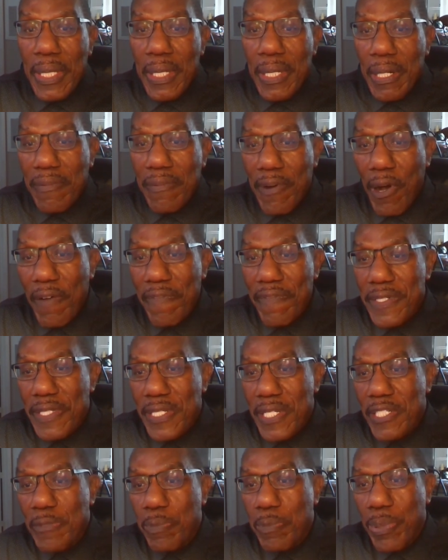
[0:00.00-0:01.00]
of
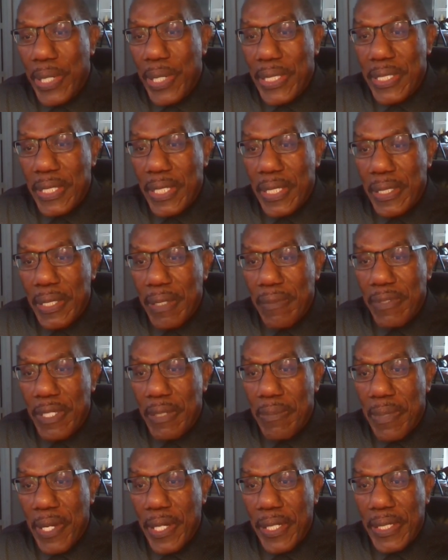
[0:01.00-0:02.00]
office as president of
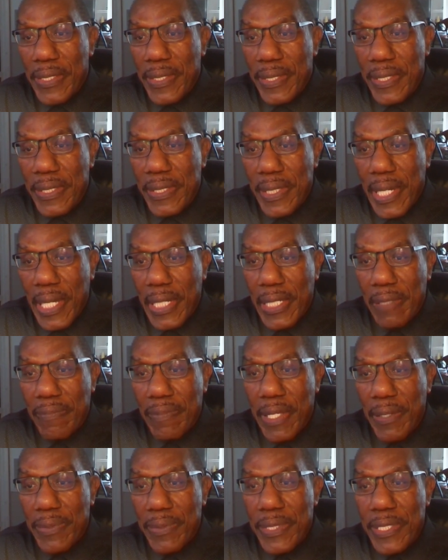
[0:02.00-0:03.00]
the American Society
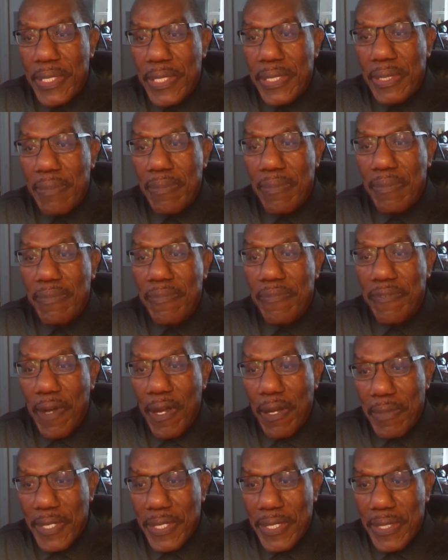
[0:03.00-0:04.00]
of Health System
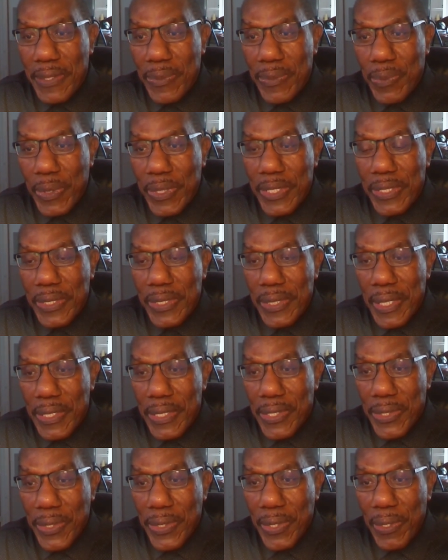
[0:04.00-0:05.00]
Pharmacists, which,
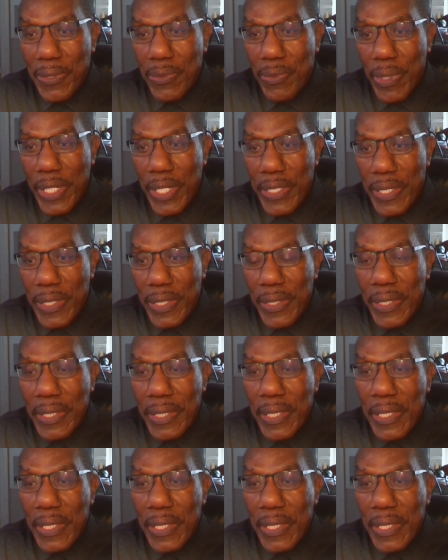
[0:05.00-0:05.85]
as you know, one of the